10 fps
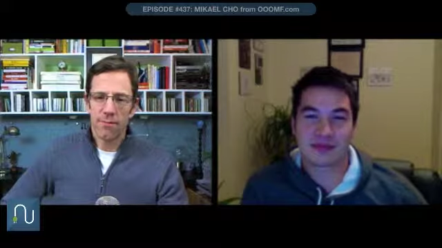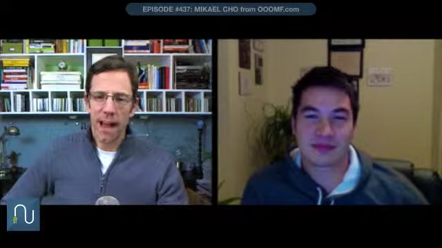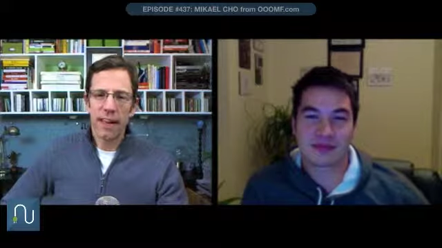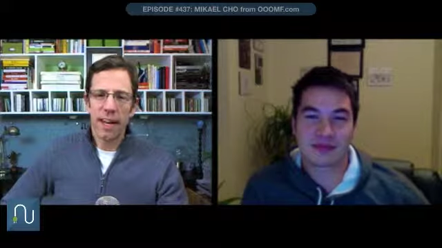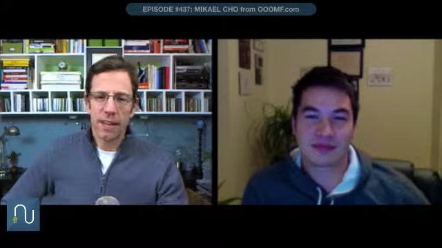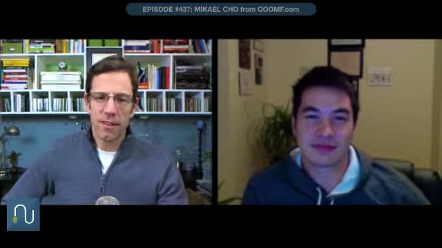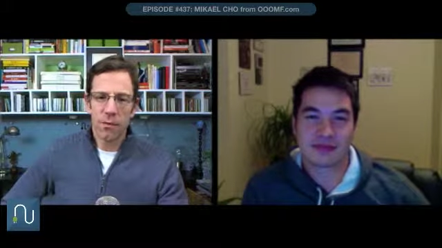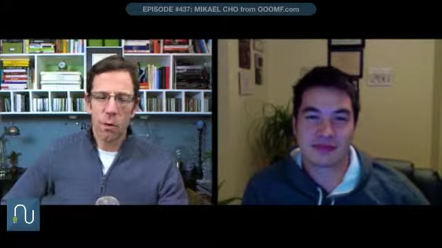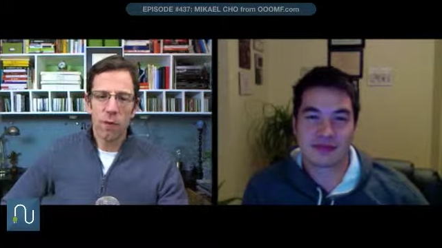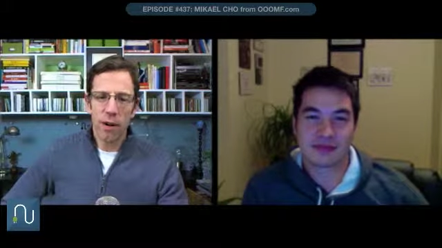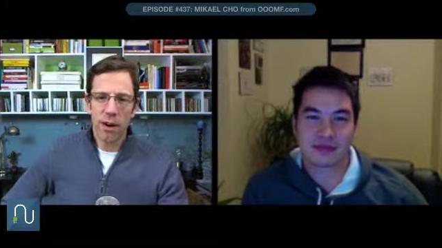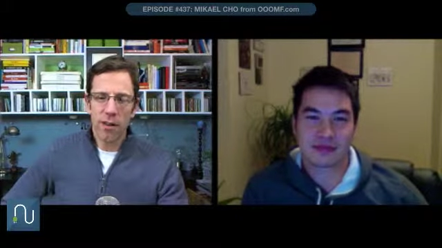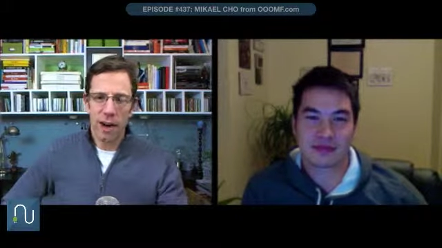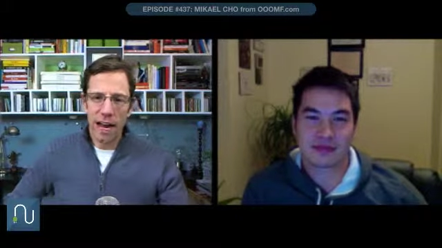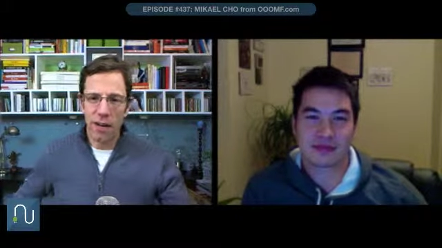Speaker 1: validates it one way or
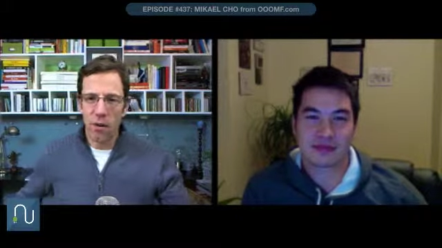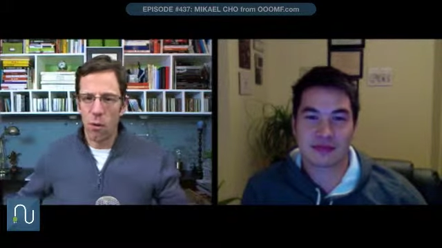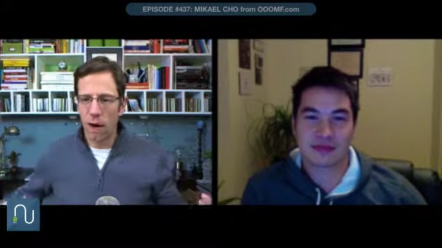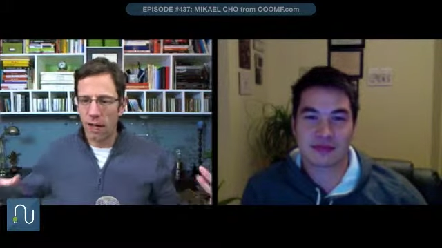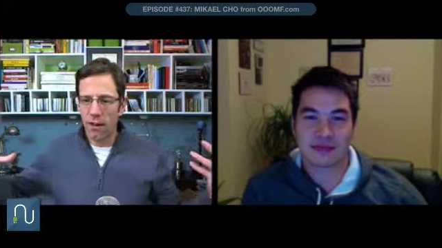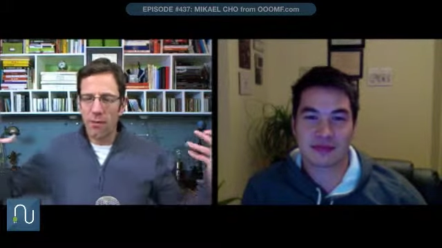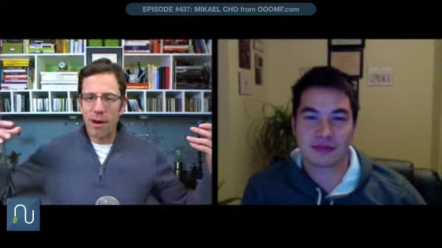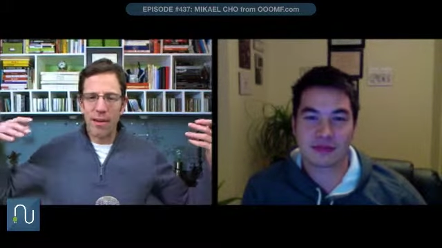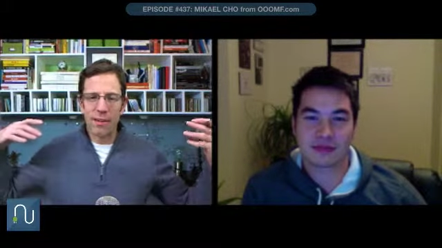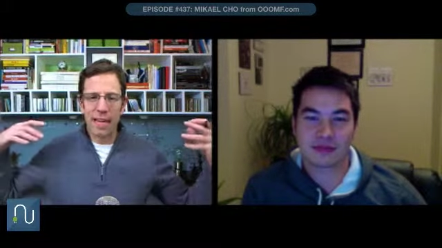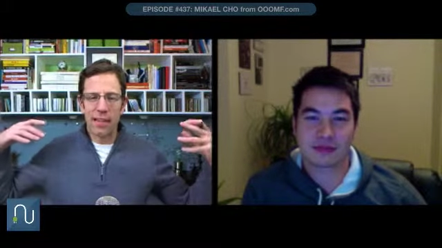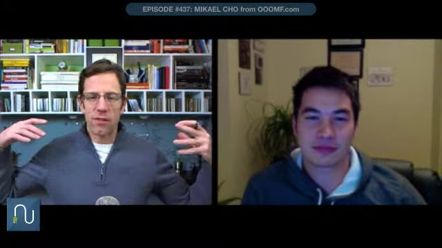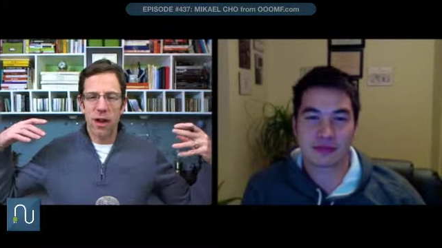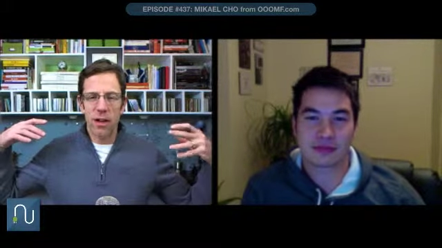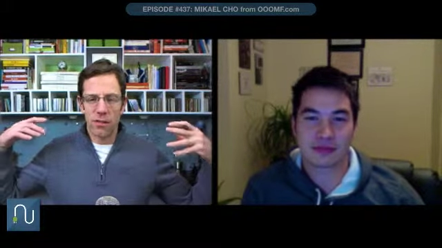another. And what I love about it is,
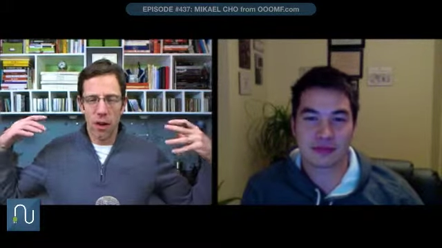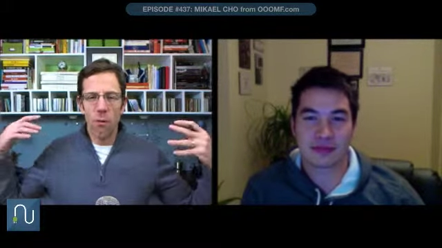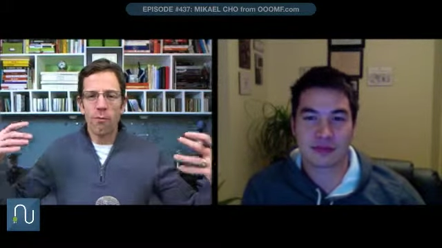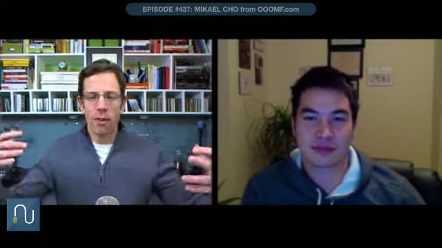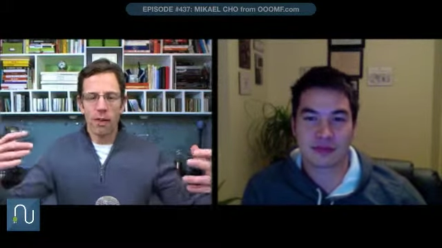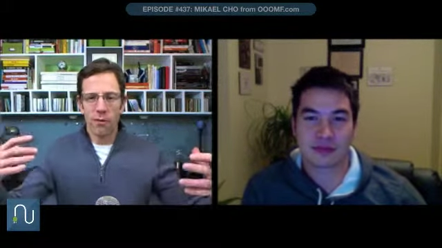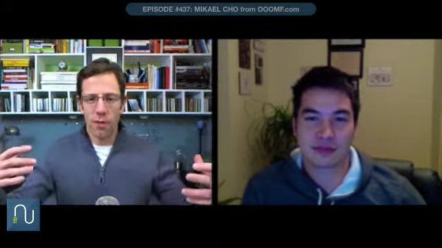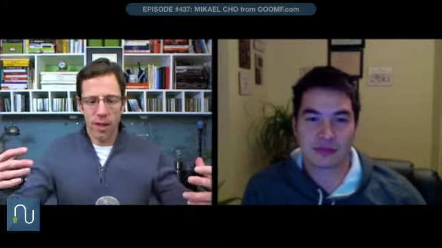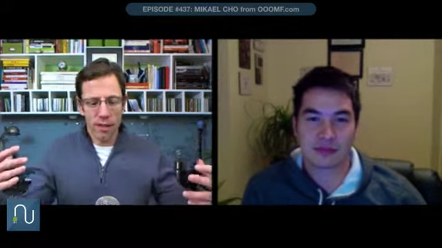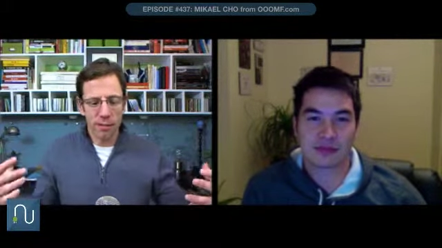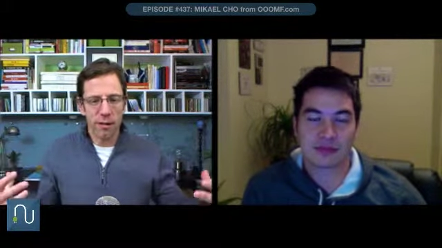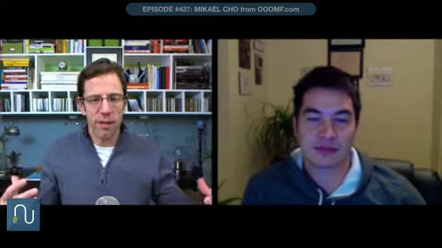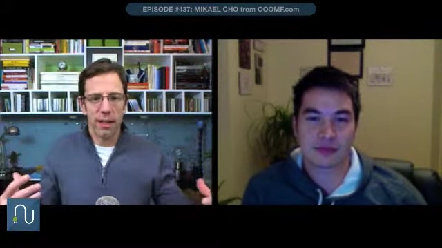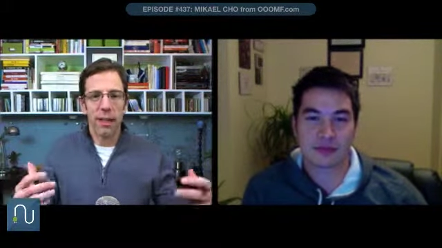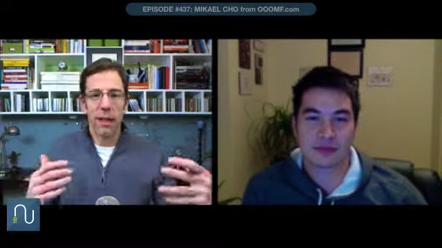is, is hopefully, as we talked
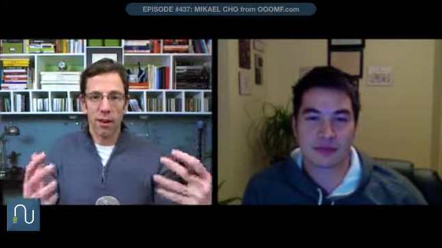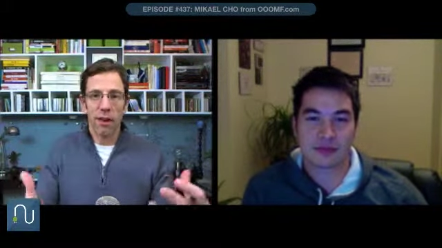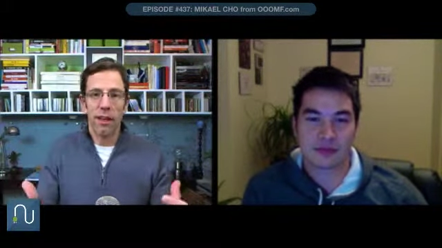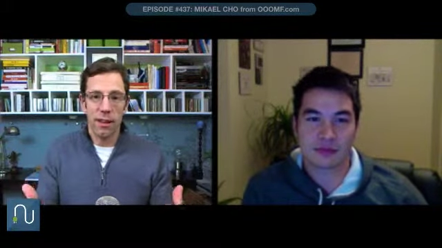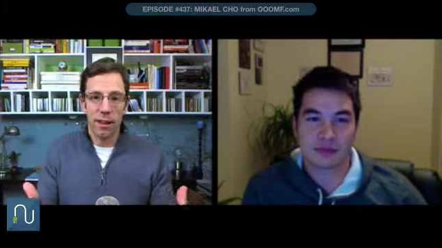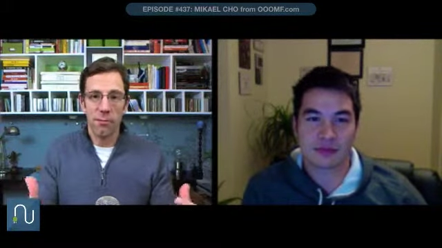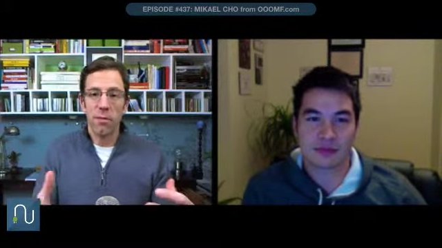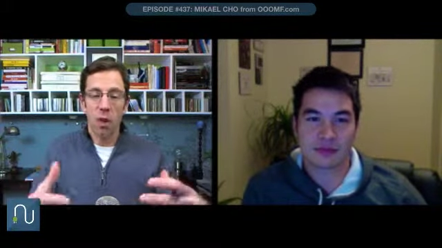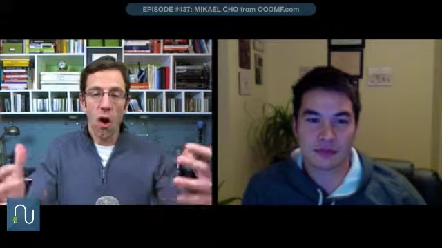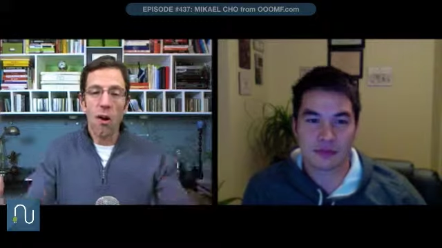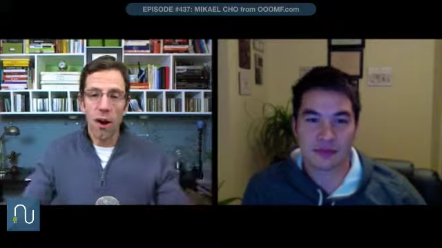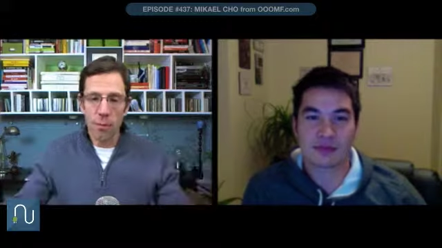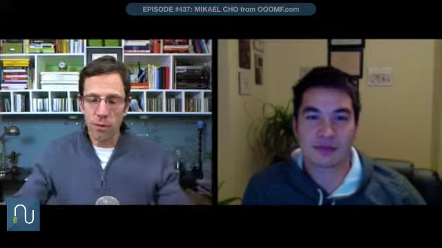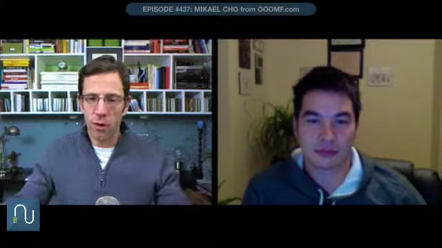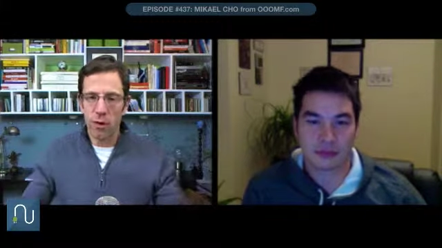about uh, in our in the longer
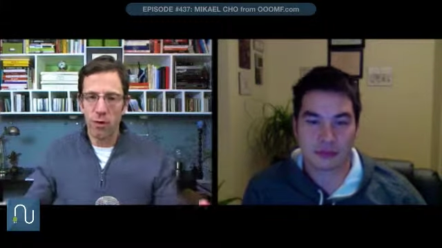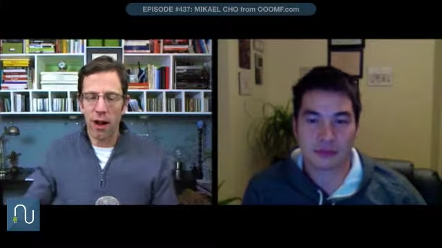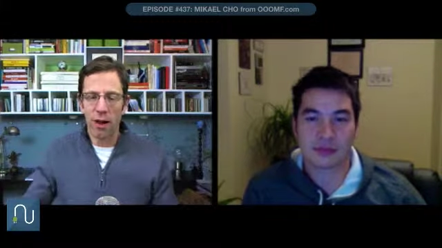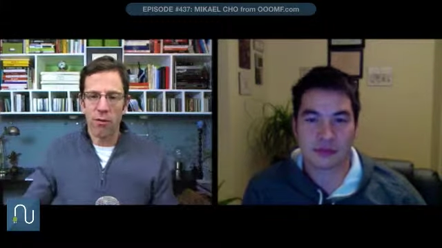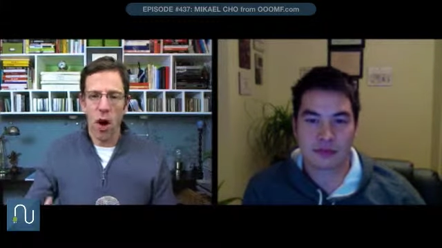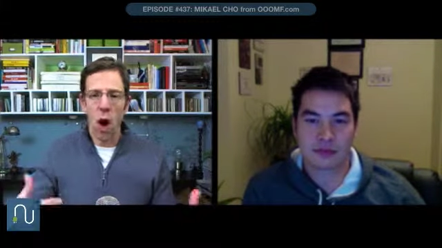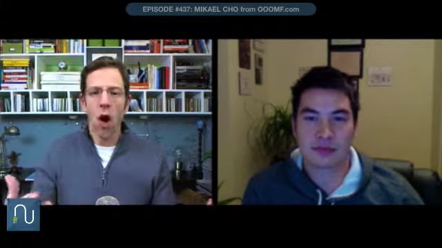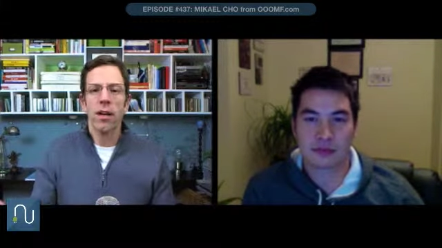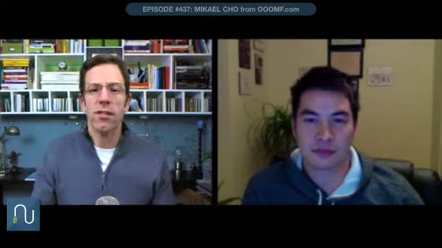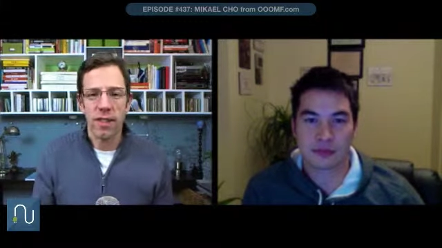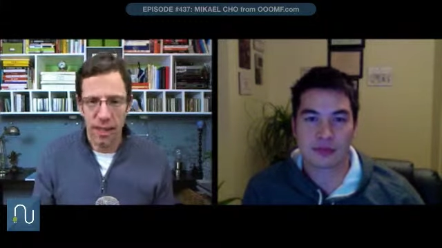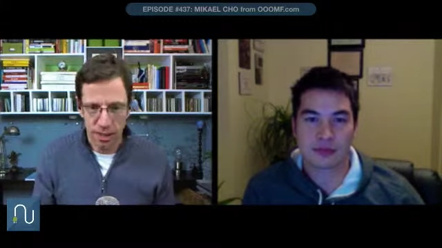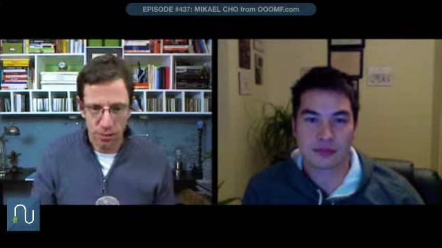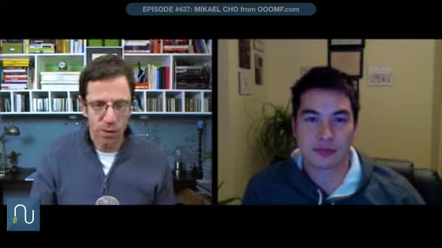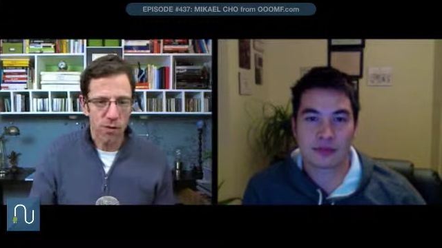episode around honesty,
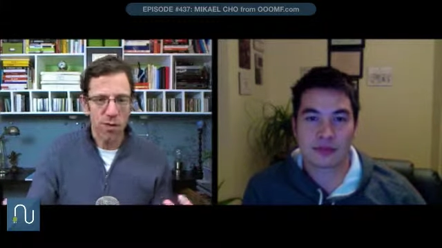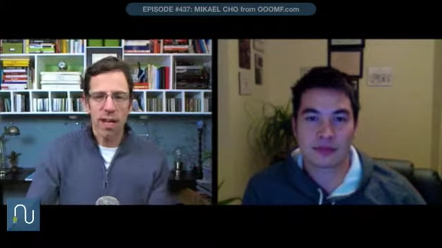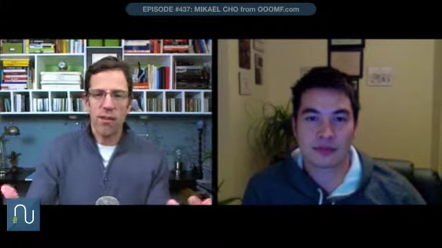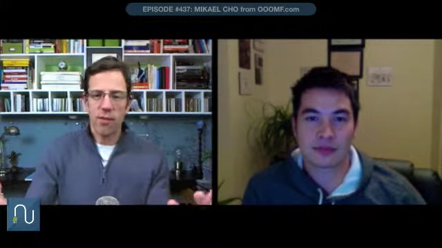is what you need.